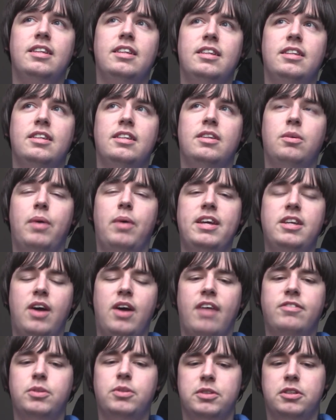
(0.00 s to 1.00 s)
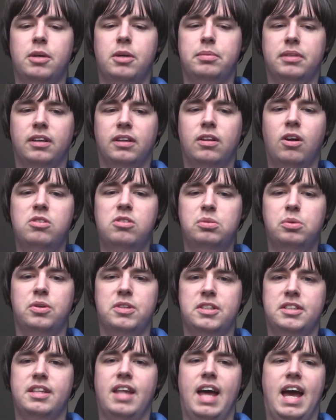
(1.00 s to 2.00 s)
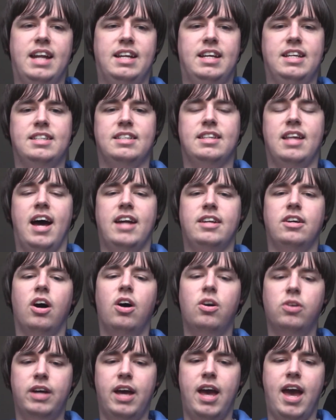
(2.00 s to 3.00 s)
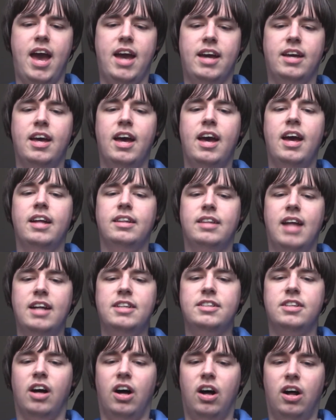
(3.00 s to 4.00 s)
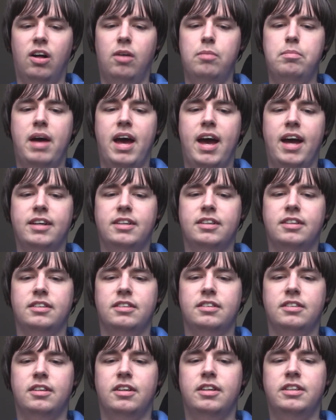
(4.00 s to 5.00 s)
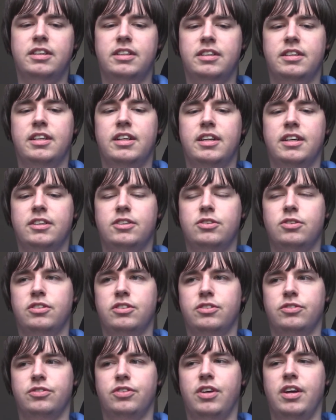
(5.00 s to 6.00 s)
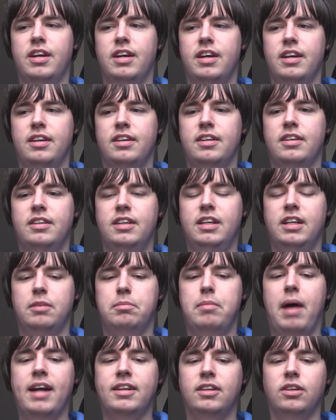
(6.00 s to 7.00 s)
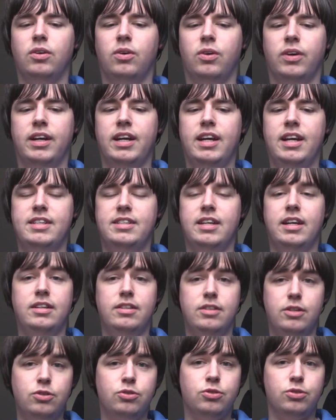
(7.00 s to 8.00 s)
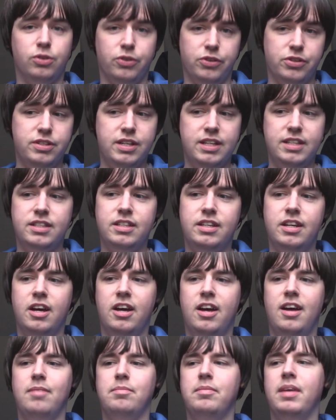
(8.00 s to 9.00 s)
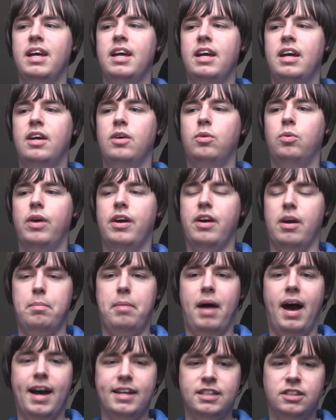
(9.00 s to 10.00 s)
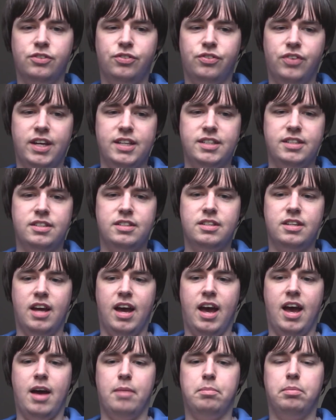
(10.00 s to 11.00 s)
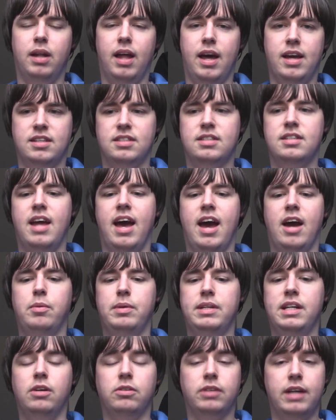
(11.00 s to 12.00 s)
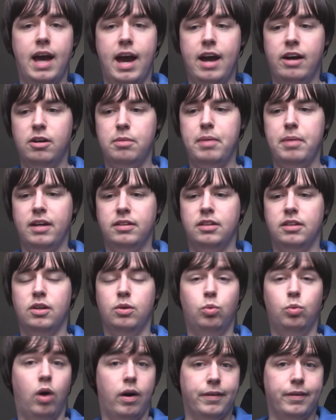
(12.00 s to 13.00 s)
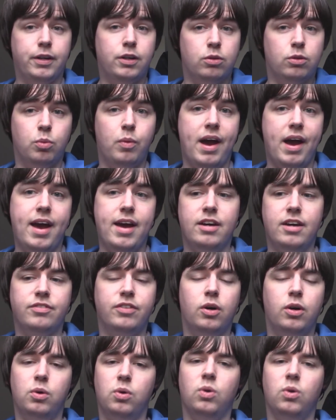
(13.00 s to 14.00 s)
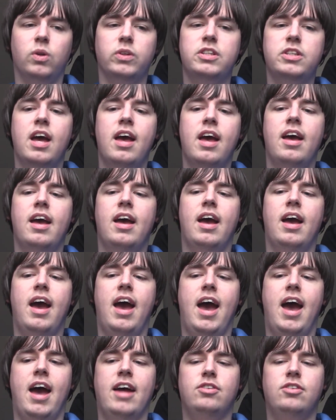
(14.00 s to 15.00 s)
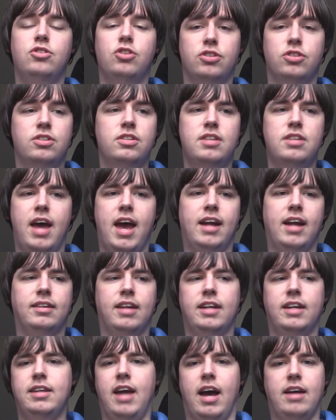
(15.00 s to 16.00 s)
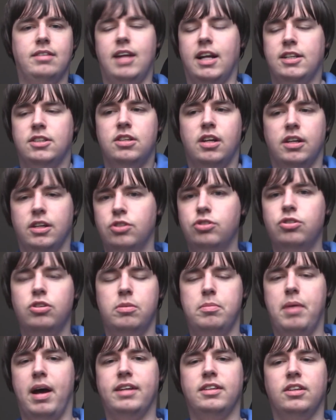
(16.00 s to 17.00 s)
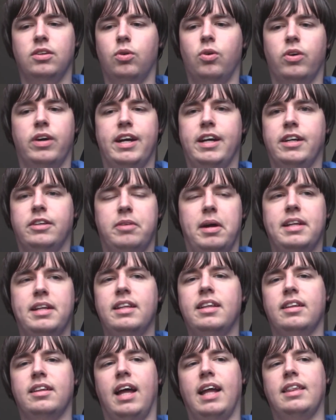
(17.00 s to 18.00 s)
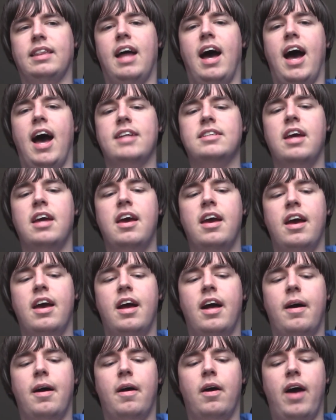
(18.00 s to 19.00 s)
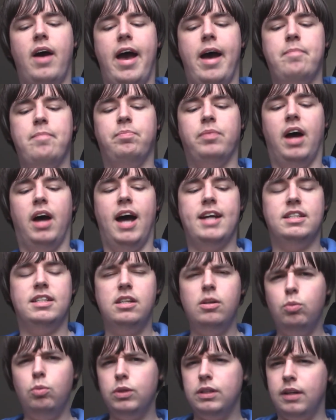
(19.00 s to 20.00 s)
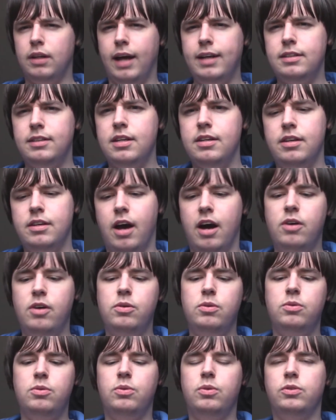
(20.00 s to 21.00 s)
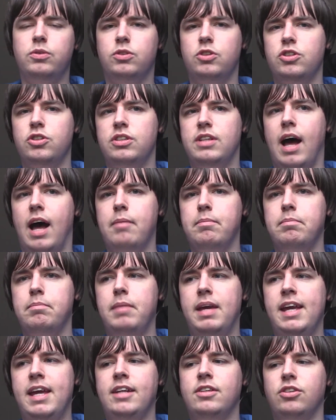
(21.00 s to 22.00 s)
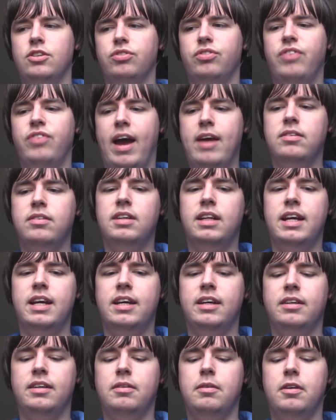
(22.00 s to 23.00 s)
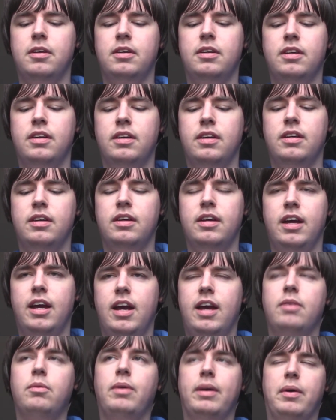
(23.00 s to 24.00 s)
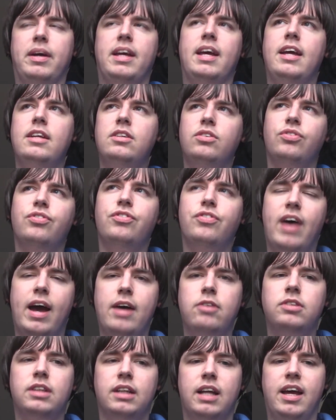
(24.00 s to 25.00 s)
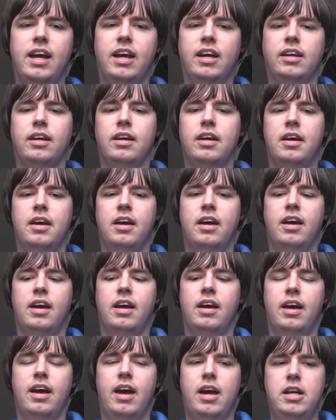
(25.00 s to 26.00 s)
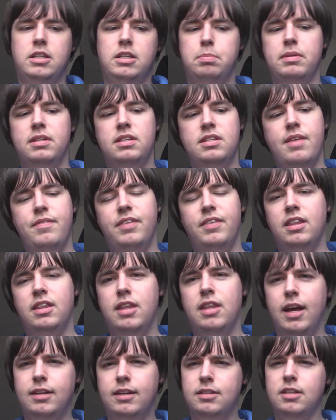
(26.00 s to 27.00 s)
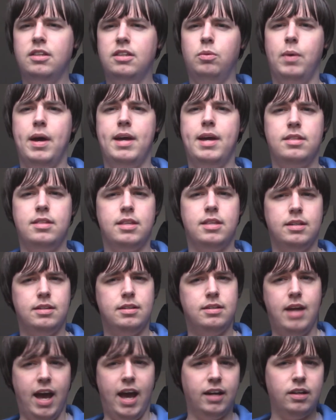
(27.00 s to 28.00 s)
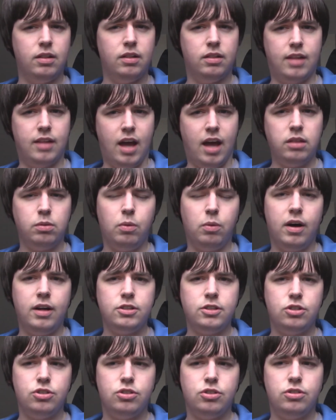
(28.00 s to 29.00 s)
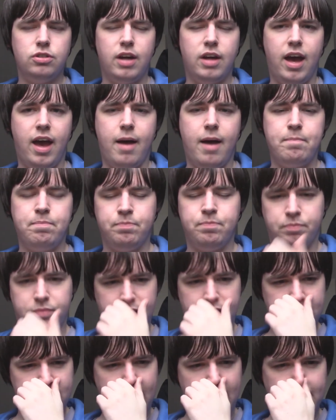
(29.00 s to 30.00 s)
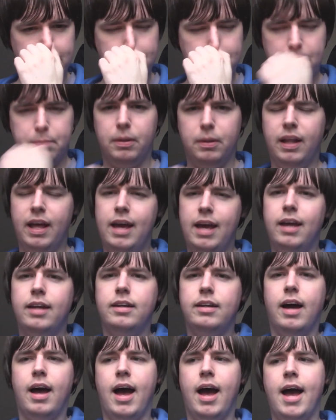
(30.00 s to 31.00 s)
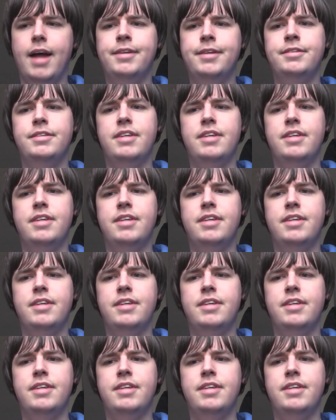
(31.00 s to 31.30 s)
the way you have to interpret the Clone Wars then is that, okay, that is Almec under the sort of, you know, Mandalore is a neutral system. We're a pacifist uh, place now. We don't care about the warrior way of old. Uh, just saying that, yeah, that's not a true Mandalorian or anything like that. Um, I still would like to know, does that mean, does foundling... Wait, wait, is foundling a specific thing to the way the Death, Death Watch um, take people in and